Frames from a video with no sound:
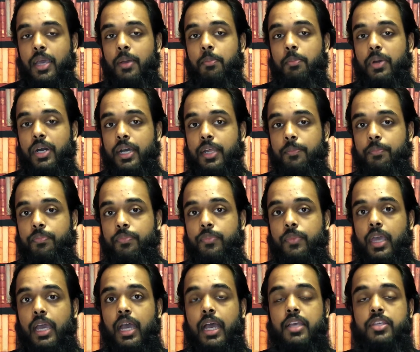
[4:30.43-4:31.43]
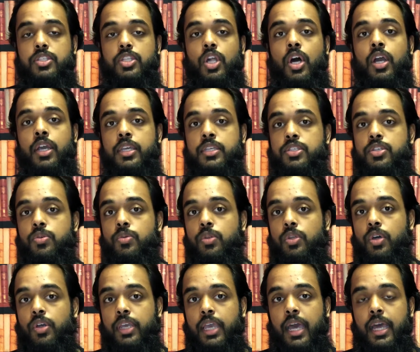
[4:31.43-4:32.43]
But as long as you
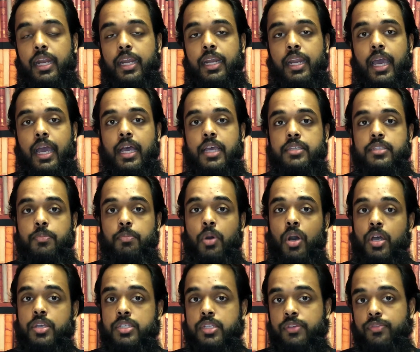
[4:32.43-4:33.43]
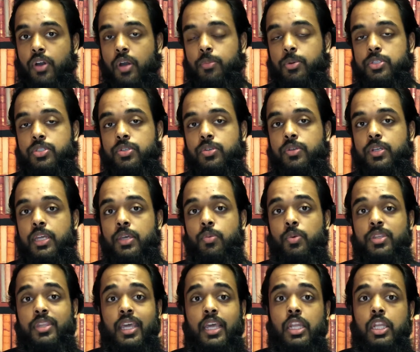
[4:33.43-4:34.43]
look at it as a positive opportunity
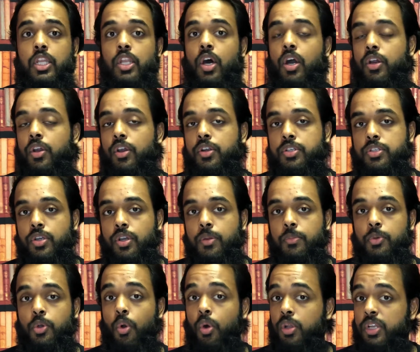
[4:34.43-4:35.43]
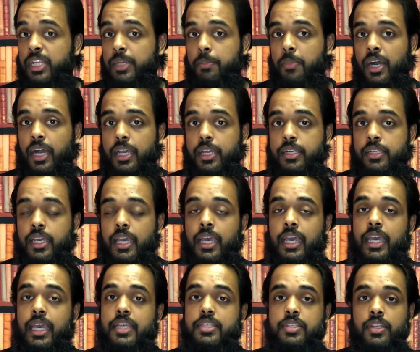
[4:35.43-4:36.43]
with a longer term goal in mind,
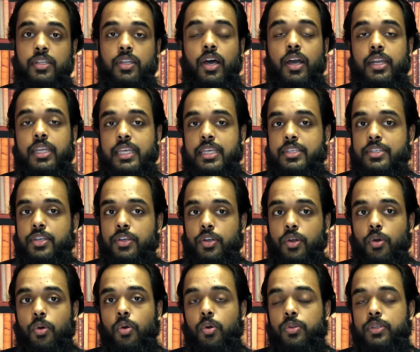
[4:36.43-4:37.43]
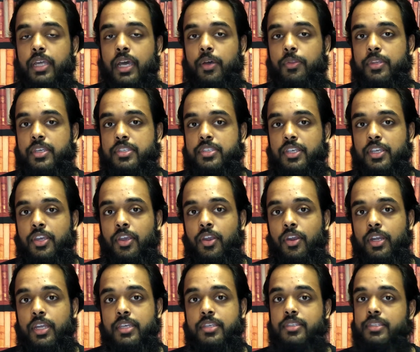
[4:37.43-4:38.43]
it's a lot easier to hold down these
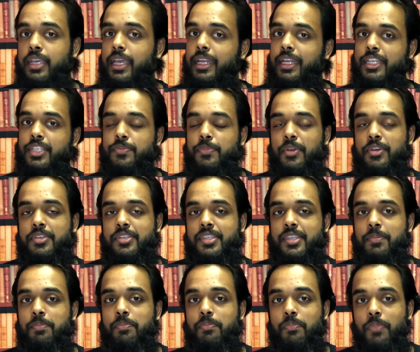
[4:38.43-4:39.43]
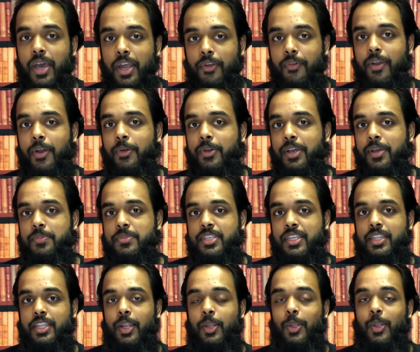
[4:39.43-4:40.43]
securities and experience the better outcomes
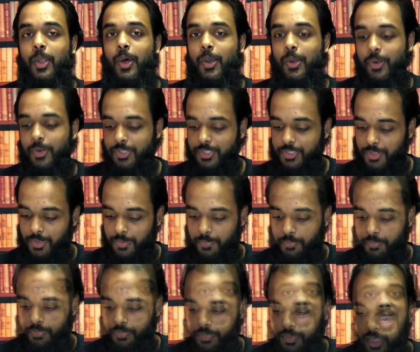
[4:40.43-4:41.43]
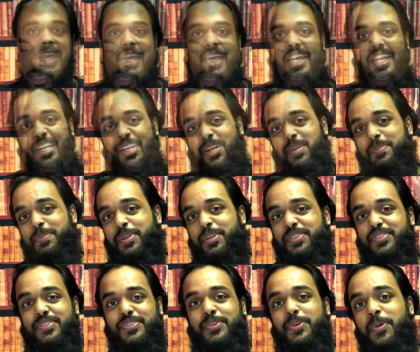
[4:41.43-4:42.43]
in the longer term. And number
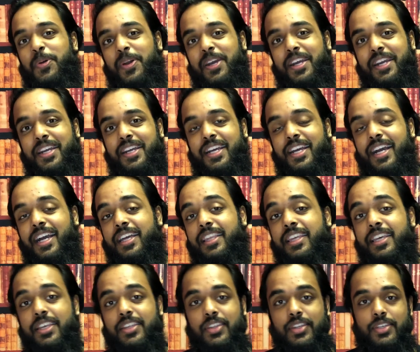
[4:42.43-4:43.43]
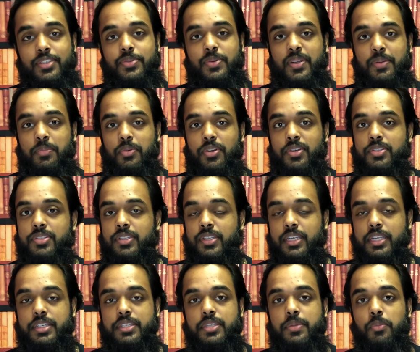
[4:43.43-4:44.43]
four, I think this one personally
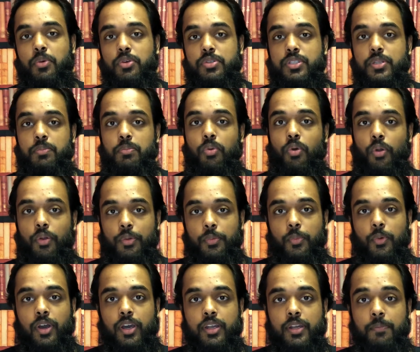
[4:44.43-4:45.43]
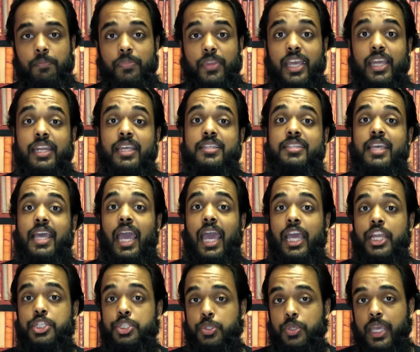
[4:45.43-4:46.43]
is the most important one, and it's
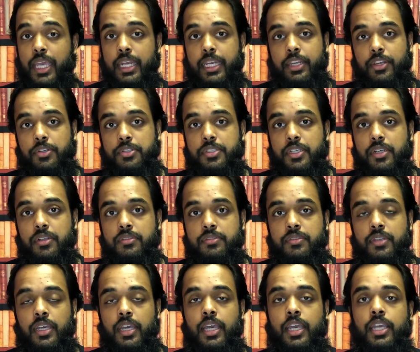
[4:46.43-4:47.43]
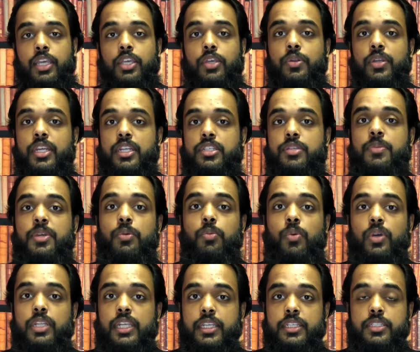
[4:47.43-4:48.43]
educating yourself. You need to be
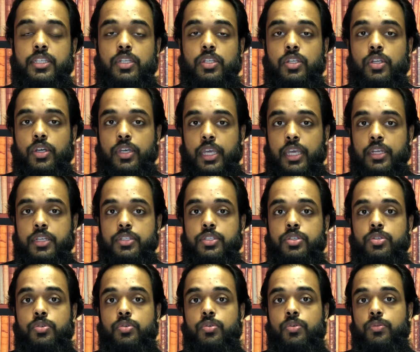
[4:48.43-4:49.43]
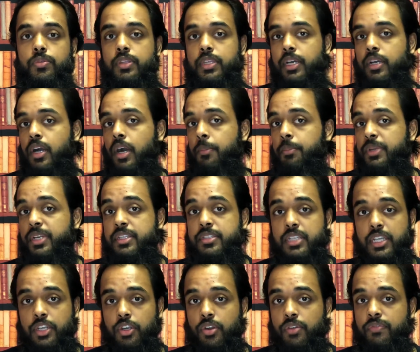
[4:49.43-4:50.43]
willing to look into the companies
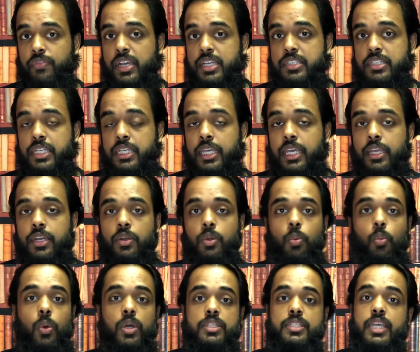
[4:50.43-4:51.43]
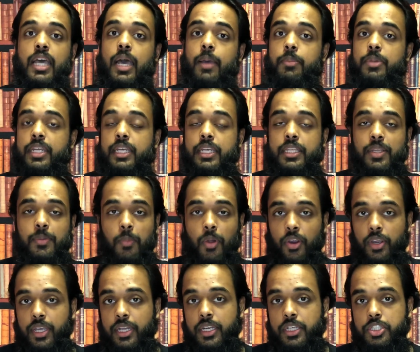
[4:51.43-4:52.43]
that you're investing in, what's happening in the
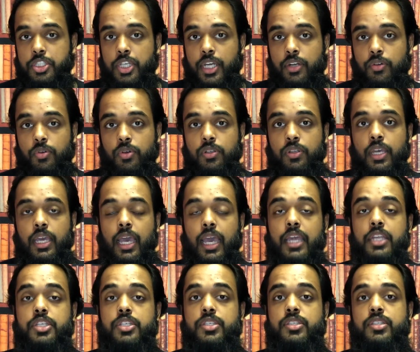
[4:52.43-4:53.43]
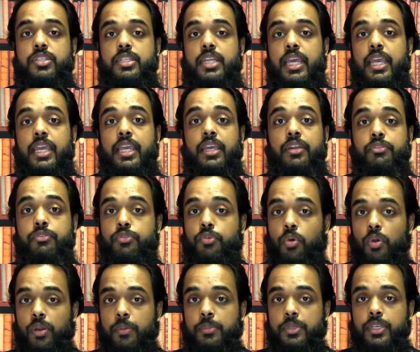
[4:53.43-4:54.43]
market in general, and just staying
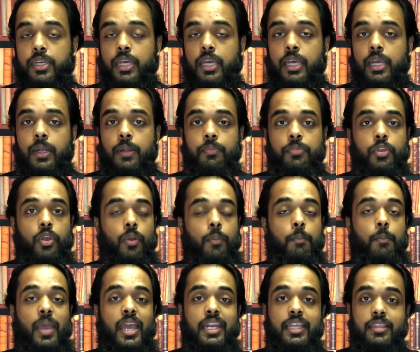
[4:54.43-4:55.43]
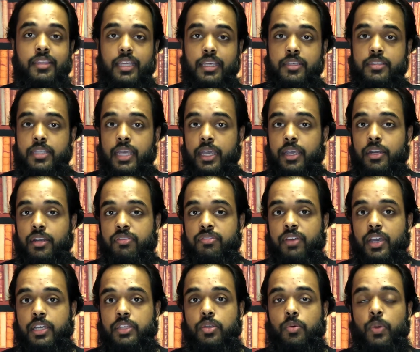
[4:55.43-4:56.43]
informed. There are many things that could
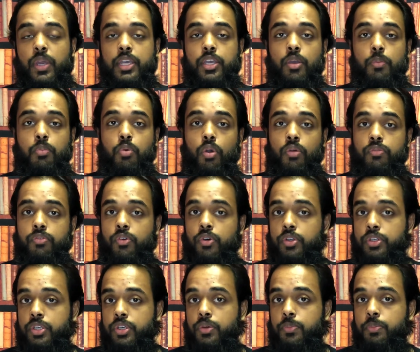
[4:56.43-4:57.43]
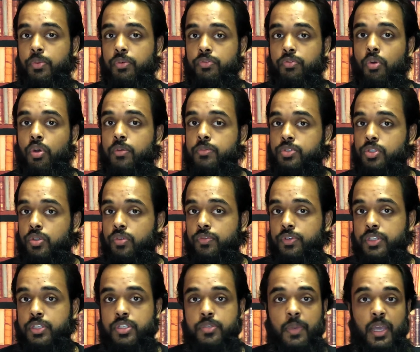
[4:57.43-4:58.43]
affect the way your portfolio performs over
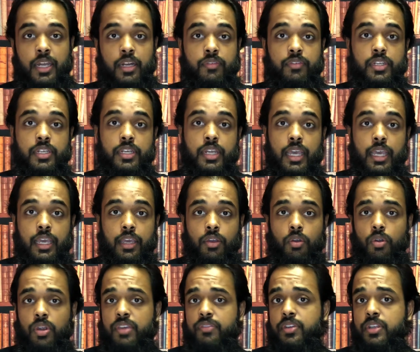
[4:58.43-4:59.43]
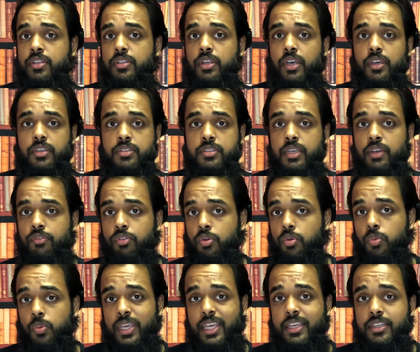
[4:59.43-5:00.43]
the span of a day or even several
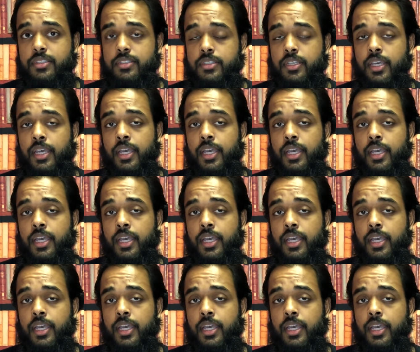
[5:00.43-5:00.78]
weeks.